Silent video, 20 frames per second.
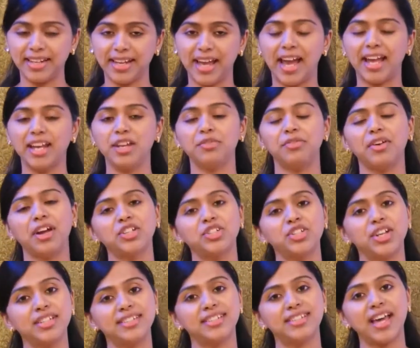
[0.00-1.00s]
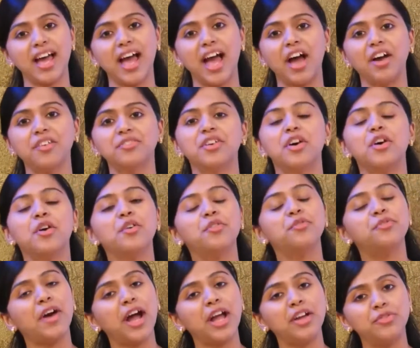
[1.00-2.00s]
and if I just have
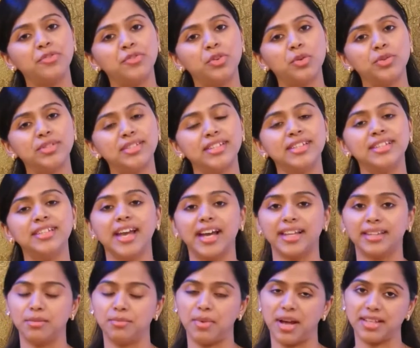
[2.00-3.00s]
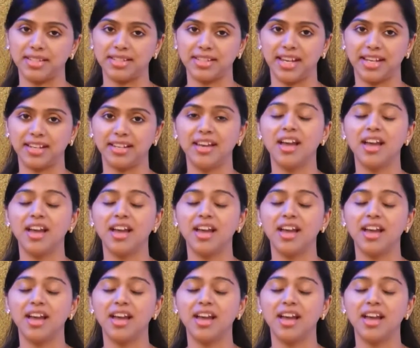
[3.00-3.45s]
5 fruits in the other basket,